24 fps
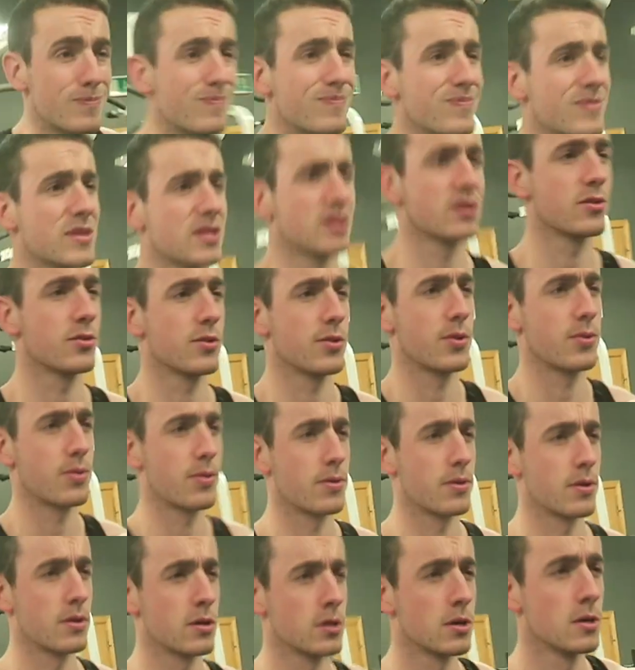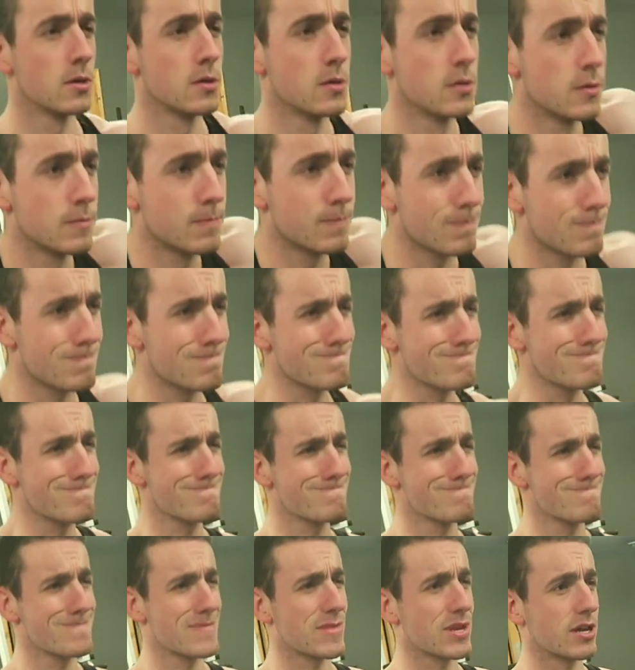yeah the old reps there, Noel.
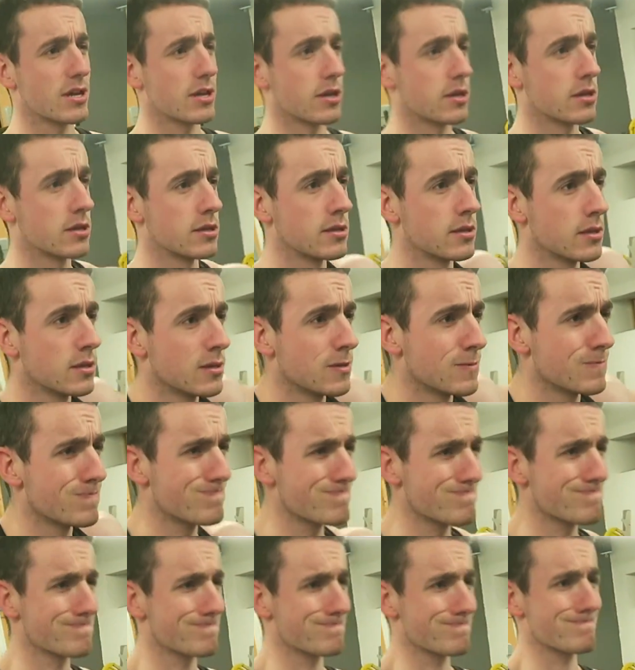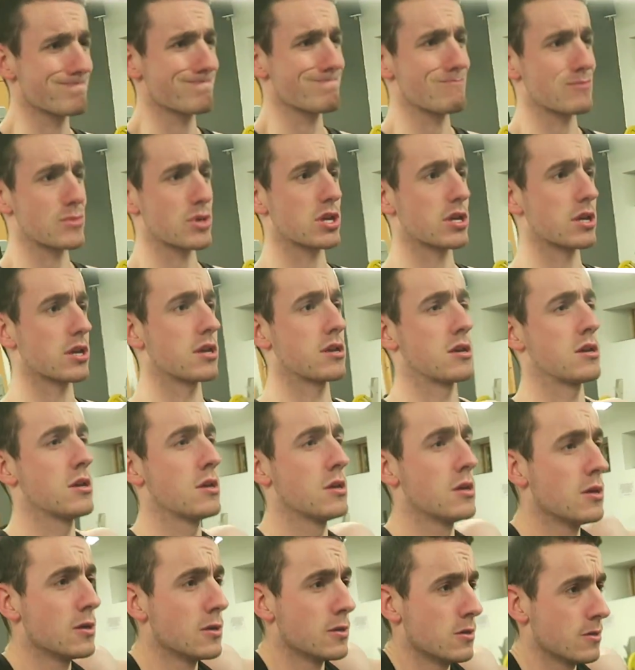Oh yeah, I'm gonna pull a face and pretend I'm working
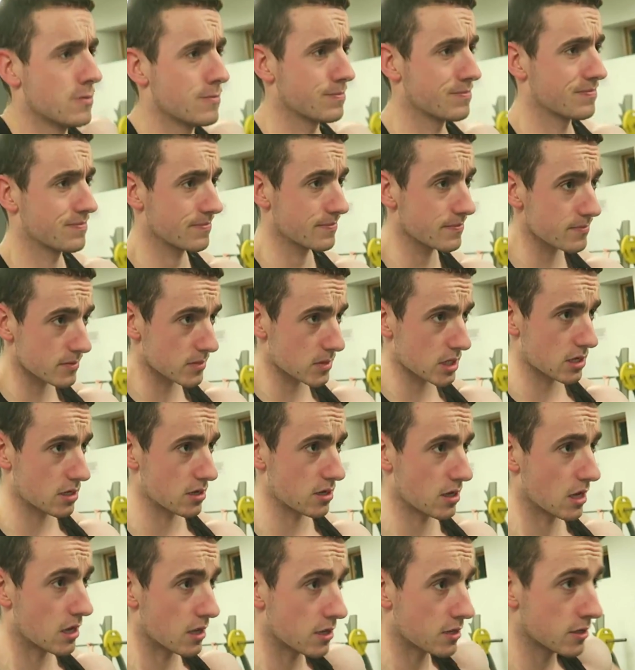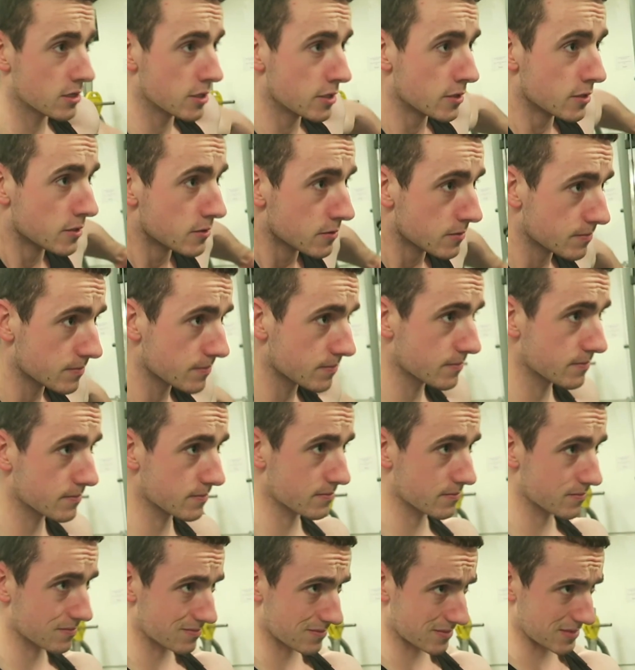hard. That's what I always do. Oh yeah.
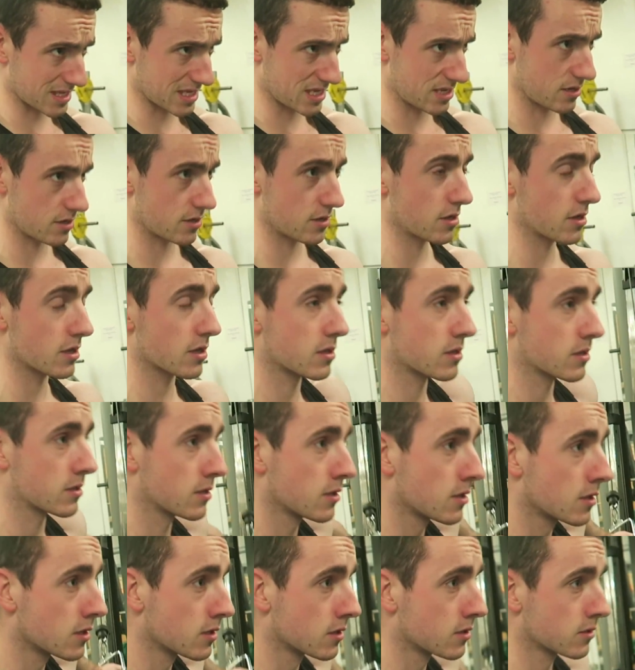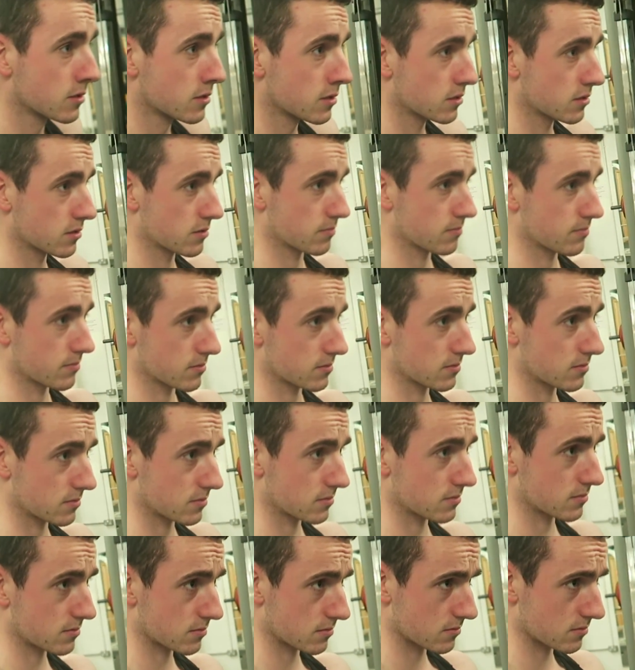Not a drop of sweat coming down
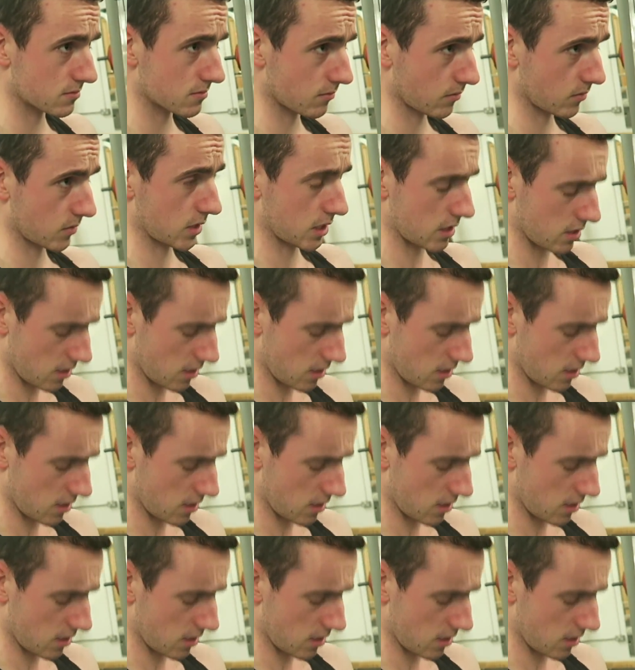from your forehead.